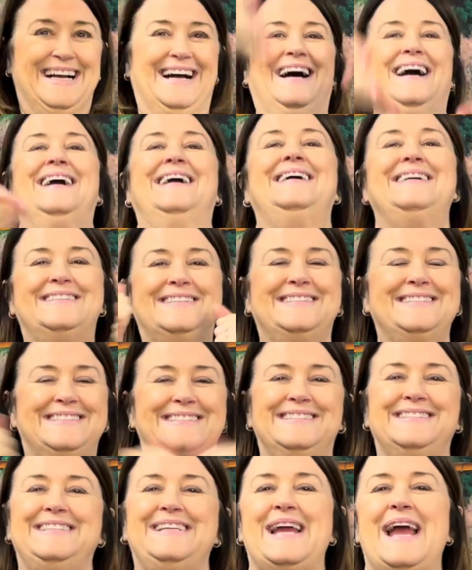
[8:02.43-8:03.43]

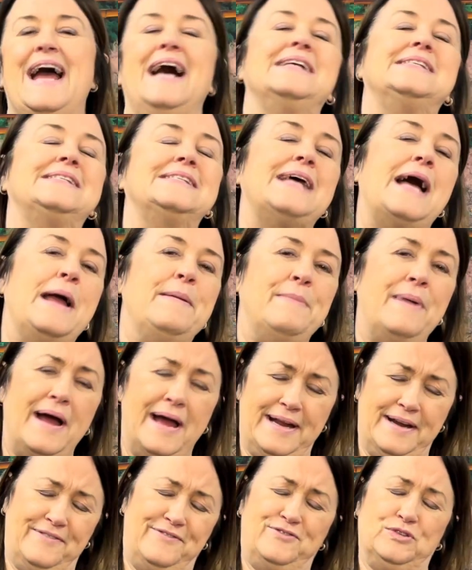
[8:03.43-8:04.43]
Oh, yes, I
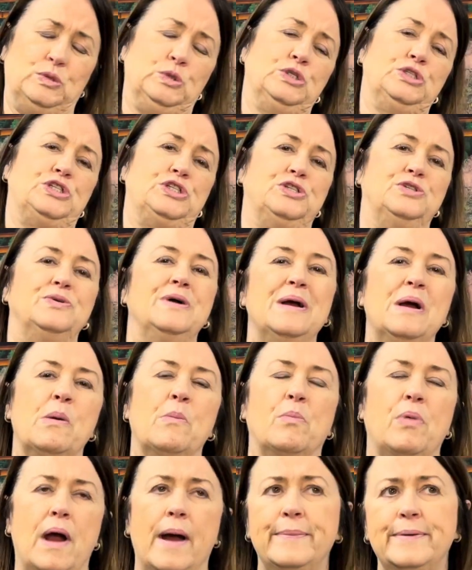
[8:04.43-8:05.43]
might have fooled you.
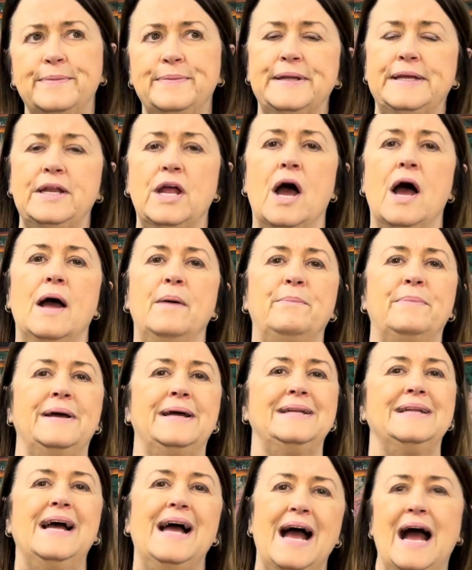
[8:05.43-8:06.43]
Probably not,
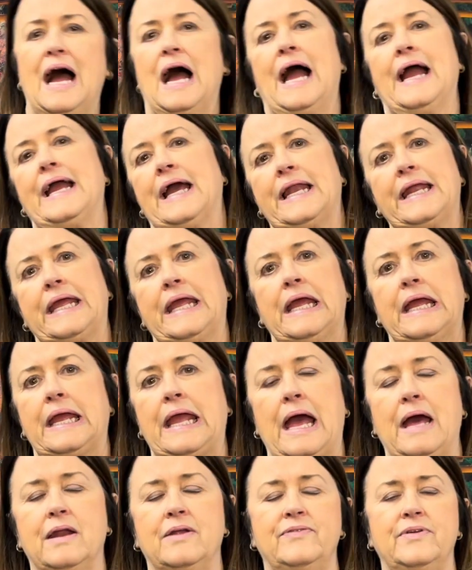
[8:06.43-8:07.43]
but I got a
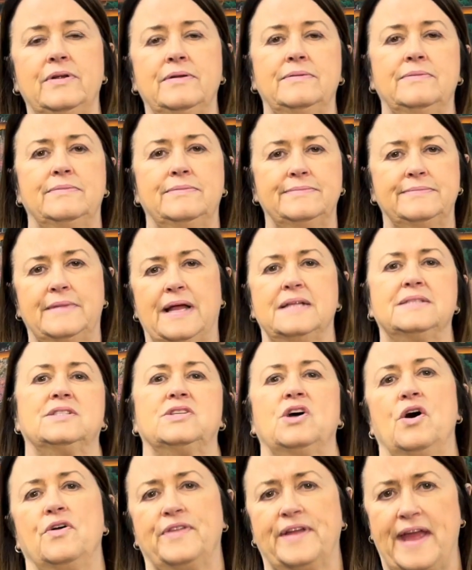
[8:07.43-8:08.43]
kick out of it.
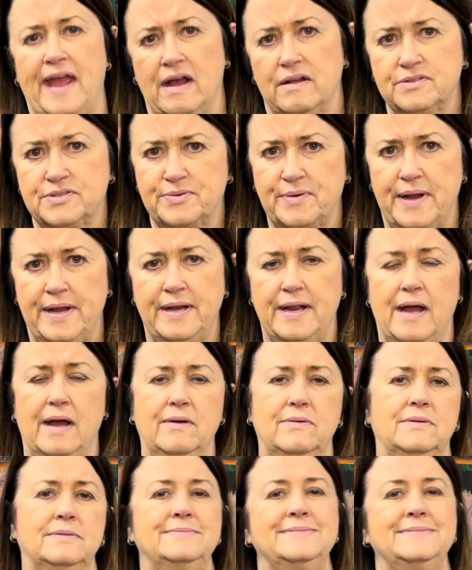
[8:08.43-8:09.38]
That's all that counts right now.